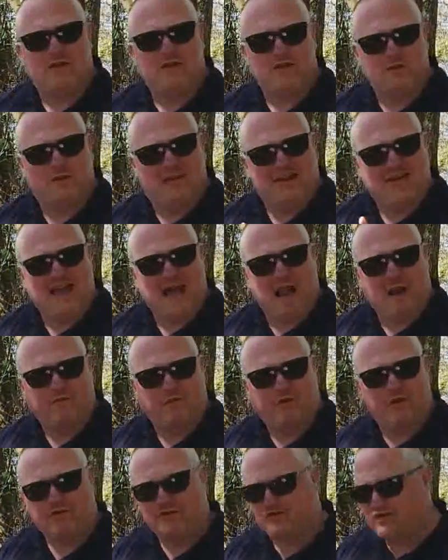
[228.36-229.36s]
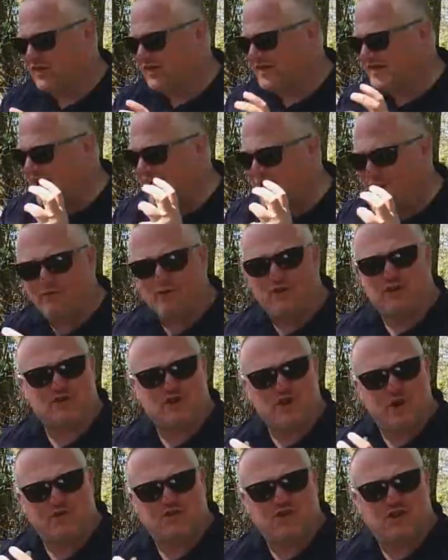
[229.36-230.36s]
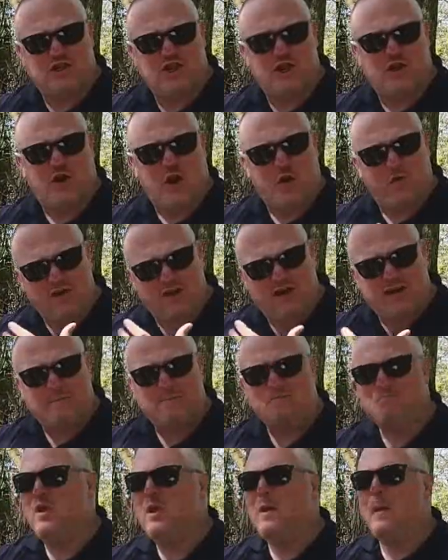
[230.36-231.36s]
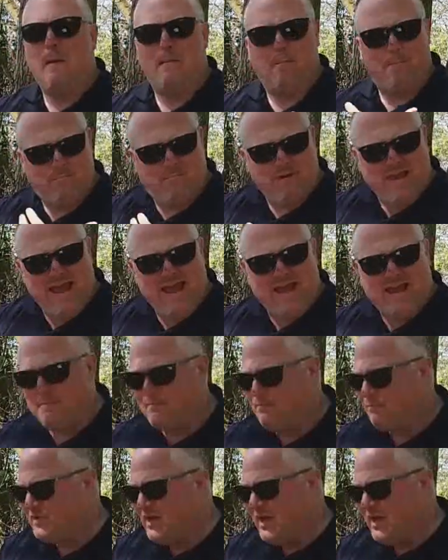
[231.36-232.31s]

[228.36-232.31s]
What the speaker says: this with a calvados. The calvados notes in here are really big.